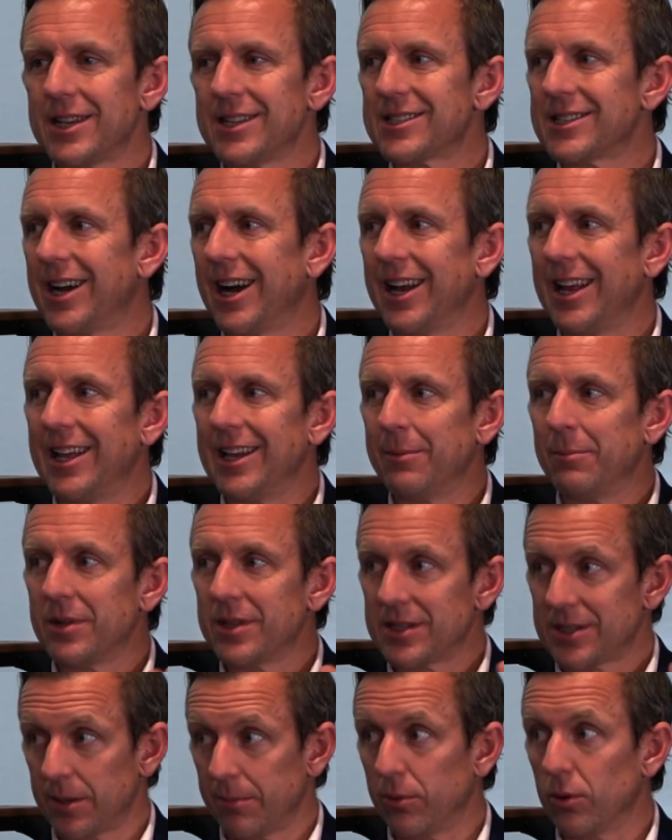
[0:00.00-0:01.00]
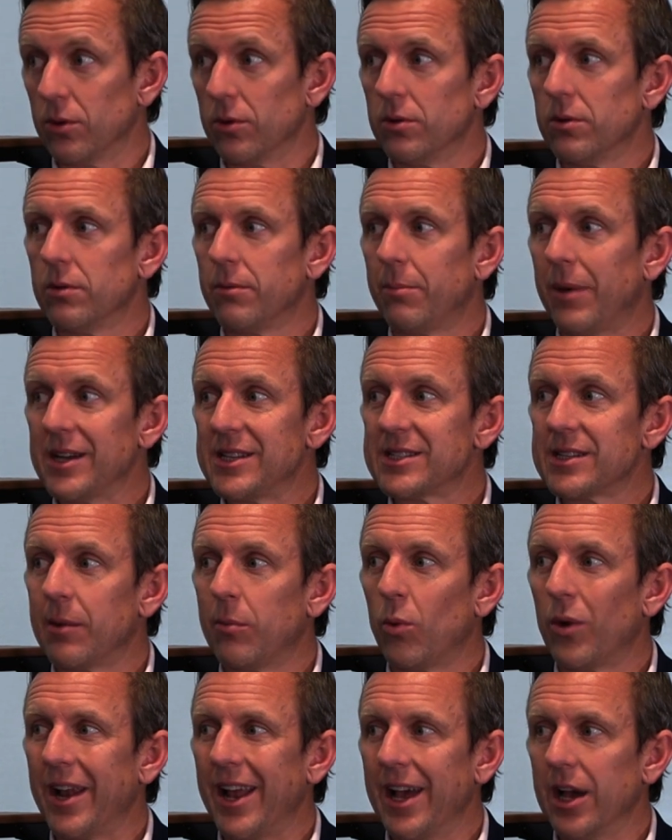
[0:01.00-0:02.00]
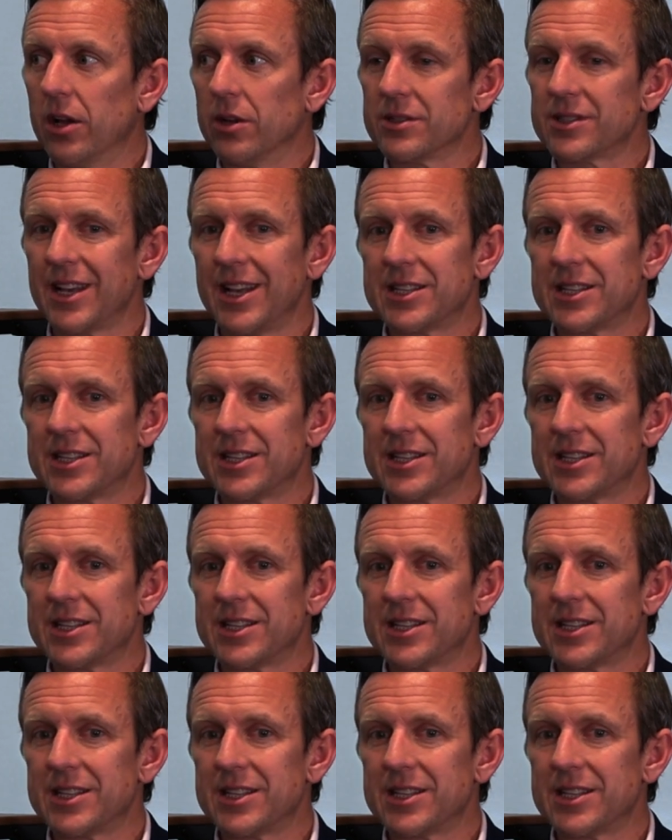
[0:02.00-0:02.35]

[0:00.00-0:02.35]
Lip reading: it's not imitable by someone else.